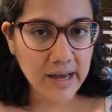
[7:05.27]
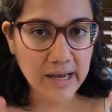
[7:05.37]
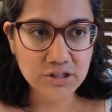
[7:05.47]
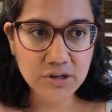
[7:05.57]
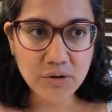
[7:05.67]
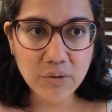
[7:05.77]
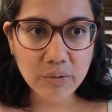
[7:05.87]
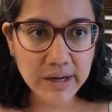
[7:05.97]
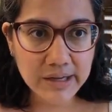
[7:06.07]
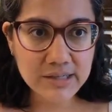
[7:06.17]
and she
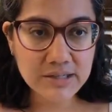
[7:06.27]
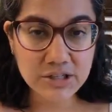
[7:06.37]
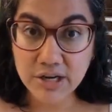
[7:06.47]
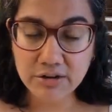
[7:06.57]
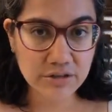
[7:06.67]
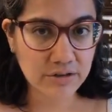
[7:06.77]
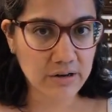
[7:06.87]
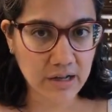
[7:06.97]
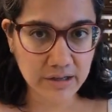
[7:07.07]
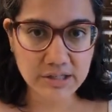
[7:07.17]
always shares her
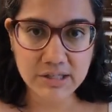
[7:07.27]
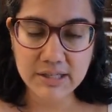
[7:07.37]
knowledge.